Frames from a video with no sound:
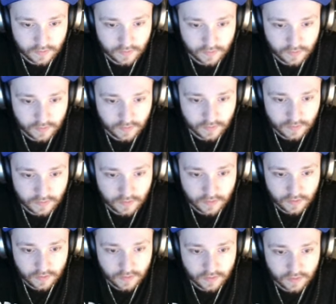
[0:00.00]

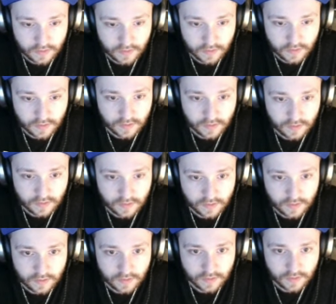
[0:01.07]

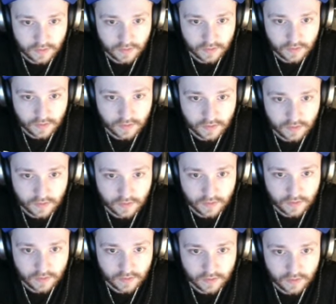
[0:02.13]

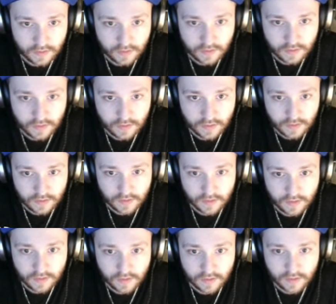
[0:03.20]

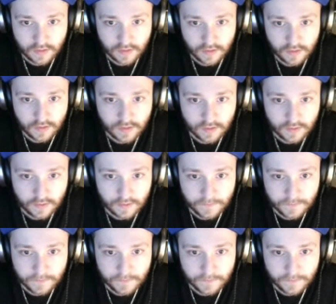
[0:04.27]
Nobody speaks.